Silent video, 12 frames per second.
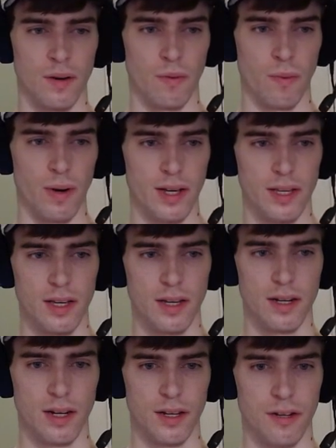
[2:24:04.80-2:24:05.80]
Why
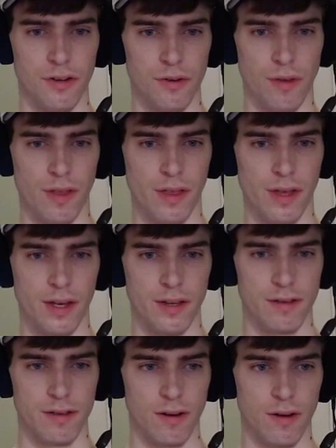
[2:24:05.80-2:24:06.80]
can't I do
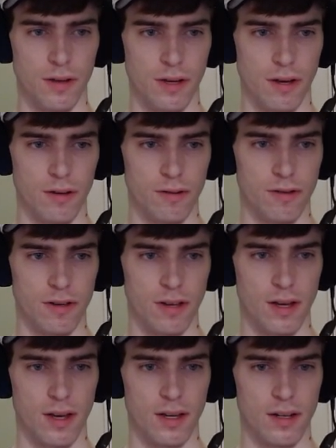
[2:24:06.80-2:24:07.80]
this on the other
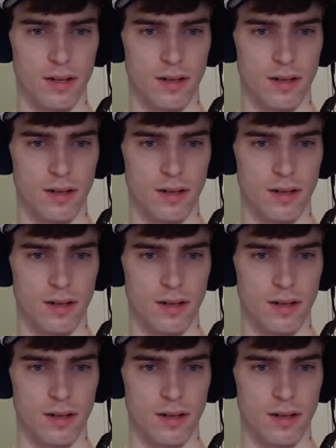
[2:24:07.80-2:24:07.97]
side?